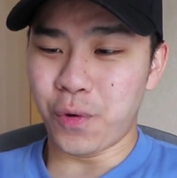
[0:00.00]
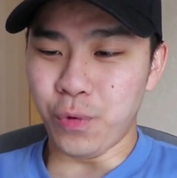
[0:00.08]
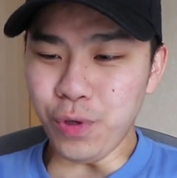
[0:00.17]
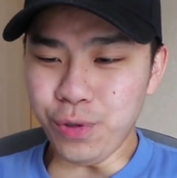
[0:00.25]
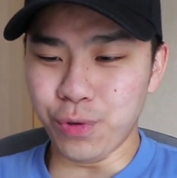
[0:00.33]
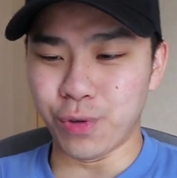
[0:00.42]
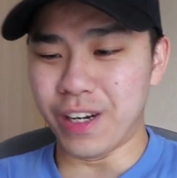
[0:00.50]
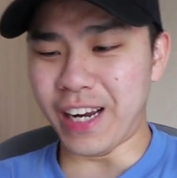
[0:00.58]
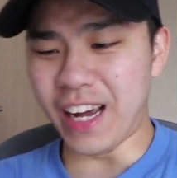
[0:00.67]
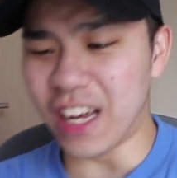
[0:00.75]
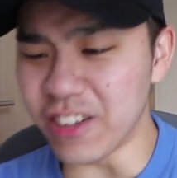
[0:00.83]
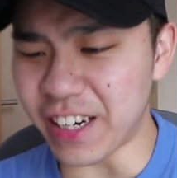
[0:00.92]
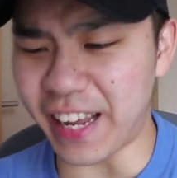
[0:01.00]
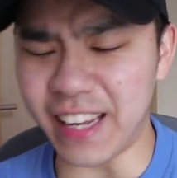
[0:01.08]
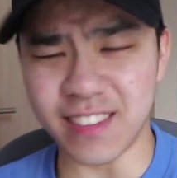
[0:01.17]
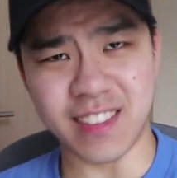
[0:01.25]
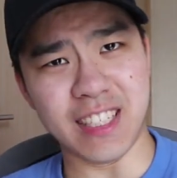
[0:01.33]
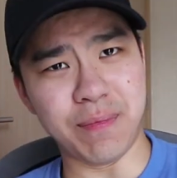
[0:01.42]
Whoa,
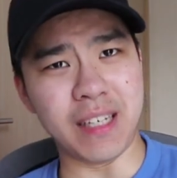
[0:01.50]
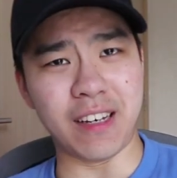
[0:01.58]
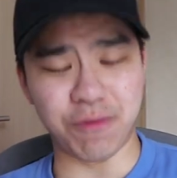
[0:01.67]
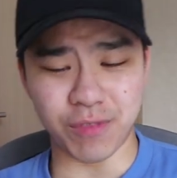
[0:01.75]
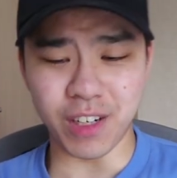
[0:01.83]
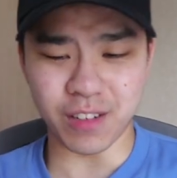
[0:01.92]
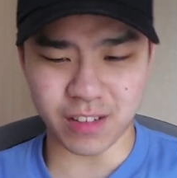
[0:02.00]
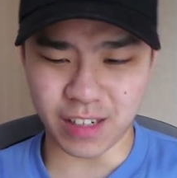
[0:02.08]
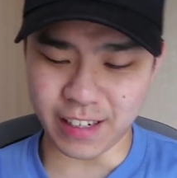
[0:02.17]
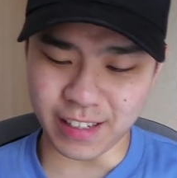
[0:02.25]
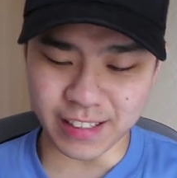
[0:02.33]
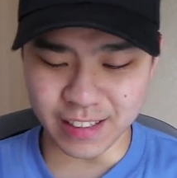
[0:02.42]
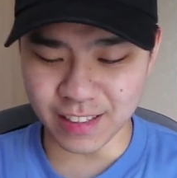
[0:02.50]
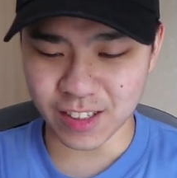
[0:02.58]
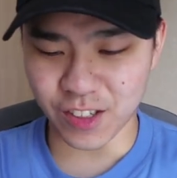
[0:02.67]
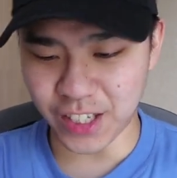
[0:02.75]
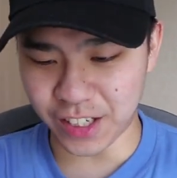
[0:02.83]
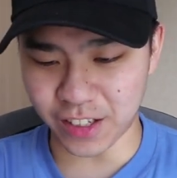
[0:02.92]
908 CP. Well, I think it's
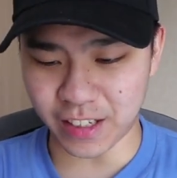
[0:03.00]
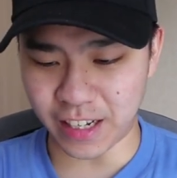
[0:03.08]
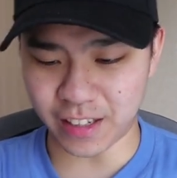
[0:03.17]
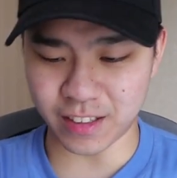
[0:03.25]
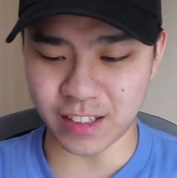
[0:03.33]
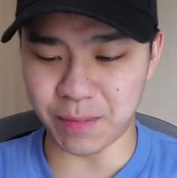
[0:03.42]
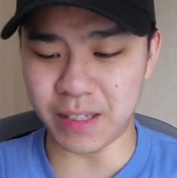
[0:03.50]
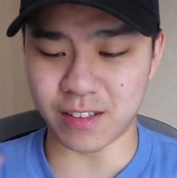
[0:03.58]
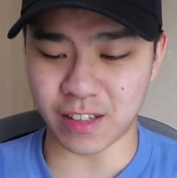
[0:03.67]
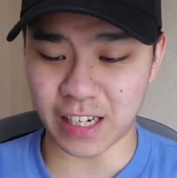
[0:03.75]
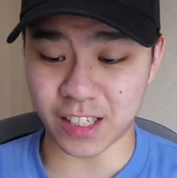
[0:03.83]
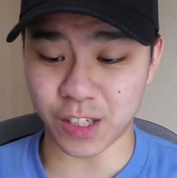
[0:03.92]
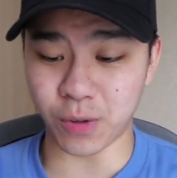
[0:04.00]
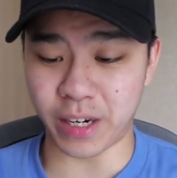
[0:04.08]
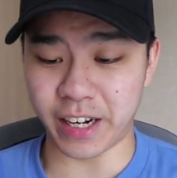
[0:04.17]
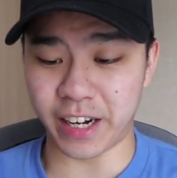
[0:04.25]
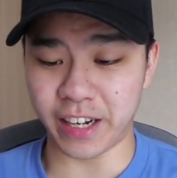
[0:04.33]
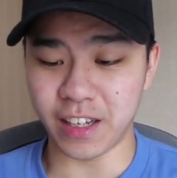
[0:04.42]
quite good that the CP is actually
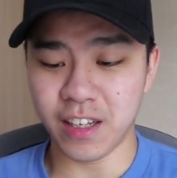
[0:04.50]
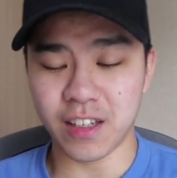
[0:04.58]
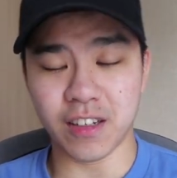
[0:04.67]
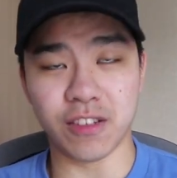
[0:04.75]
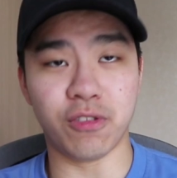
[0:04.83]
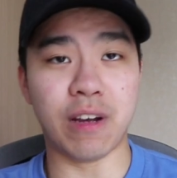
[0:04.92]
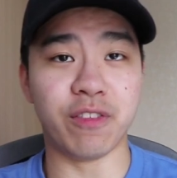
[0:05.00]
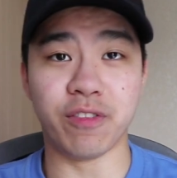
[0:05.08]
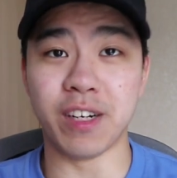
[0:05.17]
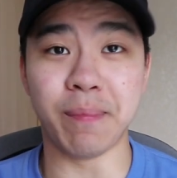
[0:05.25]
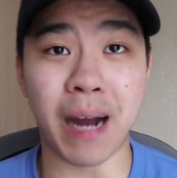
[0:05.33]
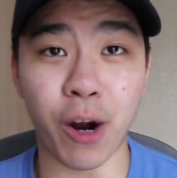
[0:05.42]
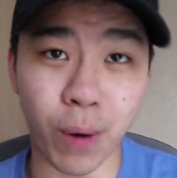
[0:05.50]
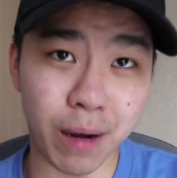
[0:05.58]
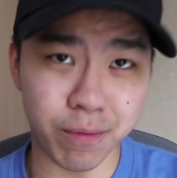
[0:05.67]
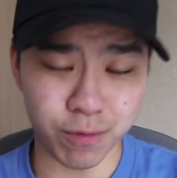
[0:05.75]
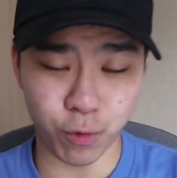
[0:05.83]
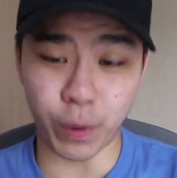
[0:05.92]
quite high. Don't have to really power
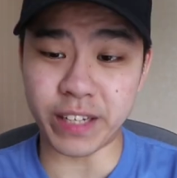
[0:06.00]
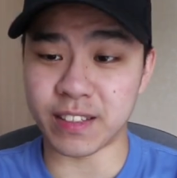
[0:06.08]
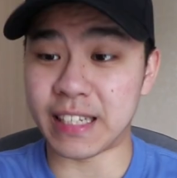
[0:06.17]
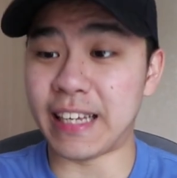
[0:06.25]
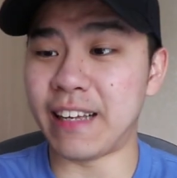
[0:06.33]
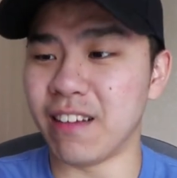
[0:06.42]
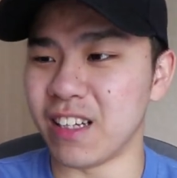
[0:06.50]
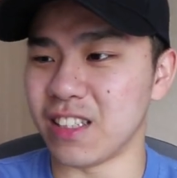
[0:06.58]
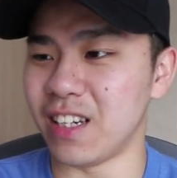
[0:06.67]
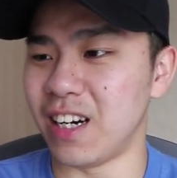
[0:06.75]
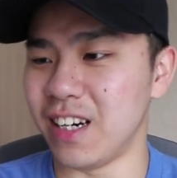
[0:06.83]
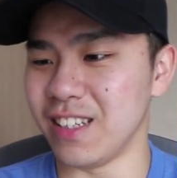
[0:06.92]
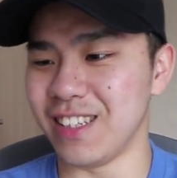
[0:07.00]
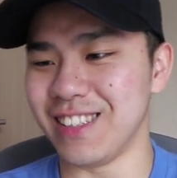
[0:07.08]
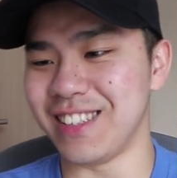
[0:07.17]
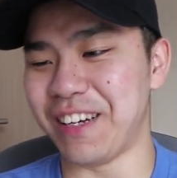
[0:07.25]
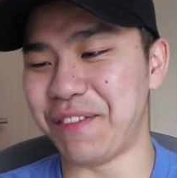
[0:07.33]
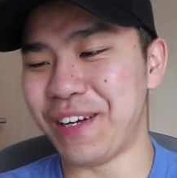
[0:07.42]
up, waste stardust and
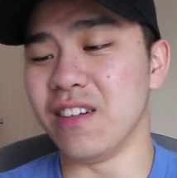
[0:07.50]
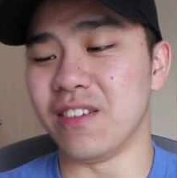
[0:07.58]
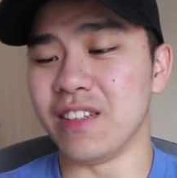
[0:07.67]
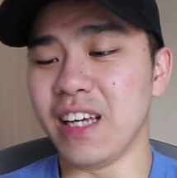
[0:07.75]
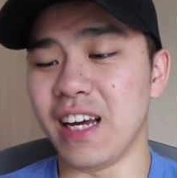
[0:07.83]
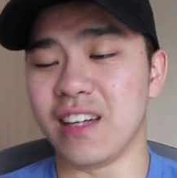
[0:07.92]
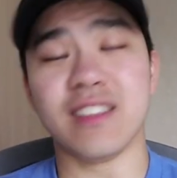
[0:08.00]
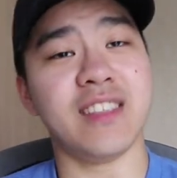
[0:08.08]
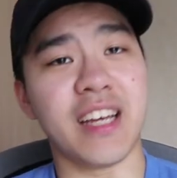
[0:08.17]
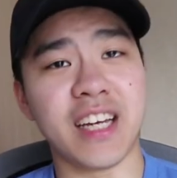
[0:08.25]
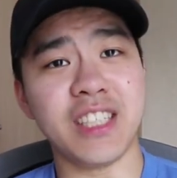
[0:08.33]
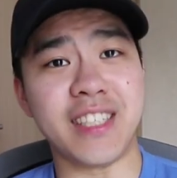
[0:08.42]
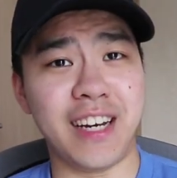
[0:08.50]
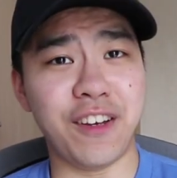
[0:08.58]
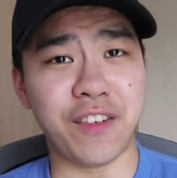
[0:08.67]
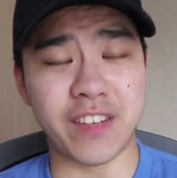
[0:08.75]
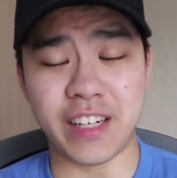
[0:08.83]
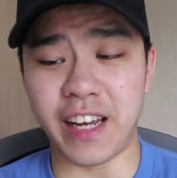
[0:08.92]
stuff. So yeah, second shiny
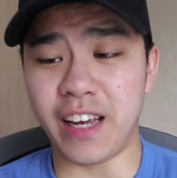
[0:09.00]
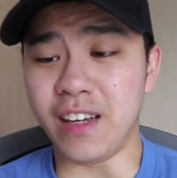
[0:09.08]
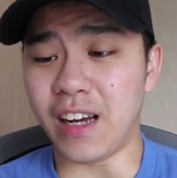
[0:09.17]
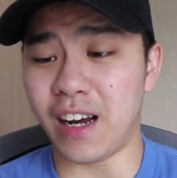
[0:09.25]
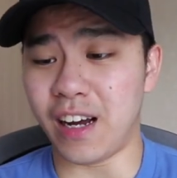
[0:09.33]
of the day,